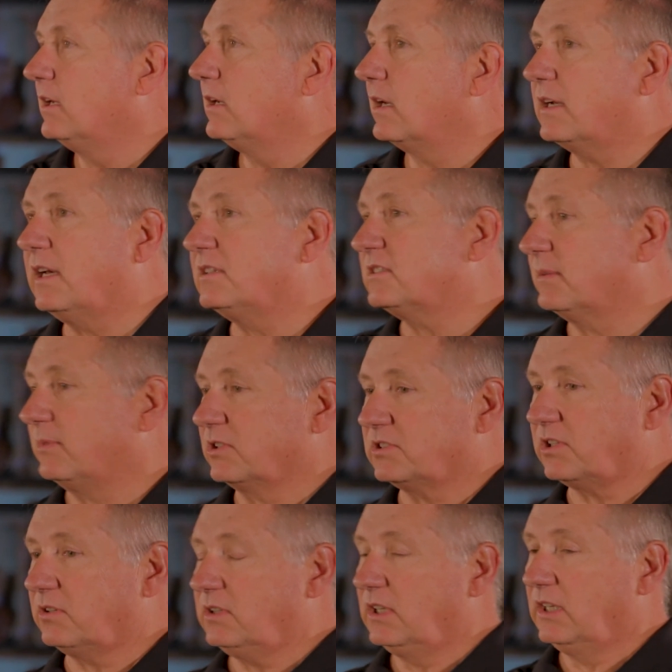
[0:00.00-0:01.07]
A customer.
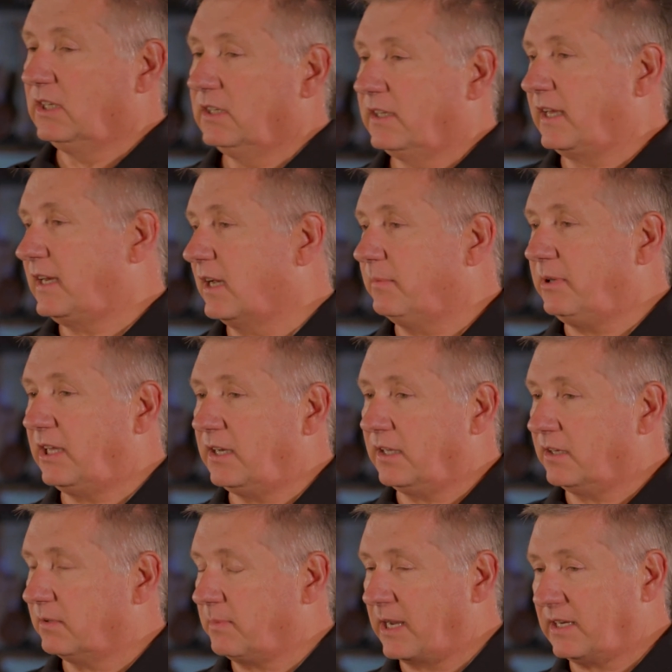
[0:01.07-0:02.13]
So they come in and
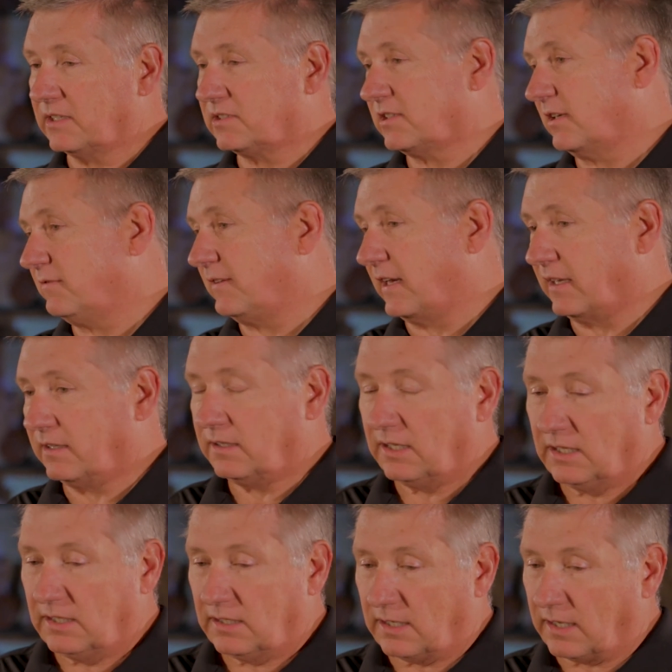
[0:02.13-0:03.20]
they're making stuff
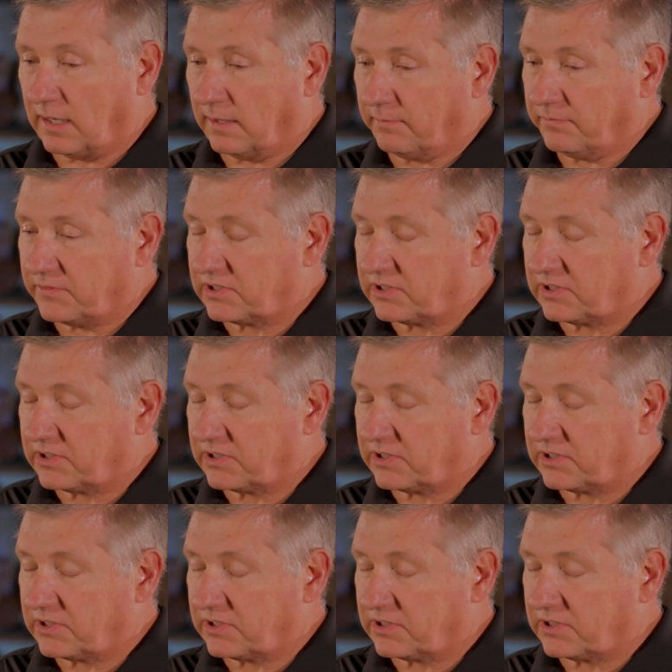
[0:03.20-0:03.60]
on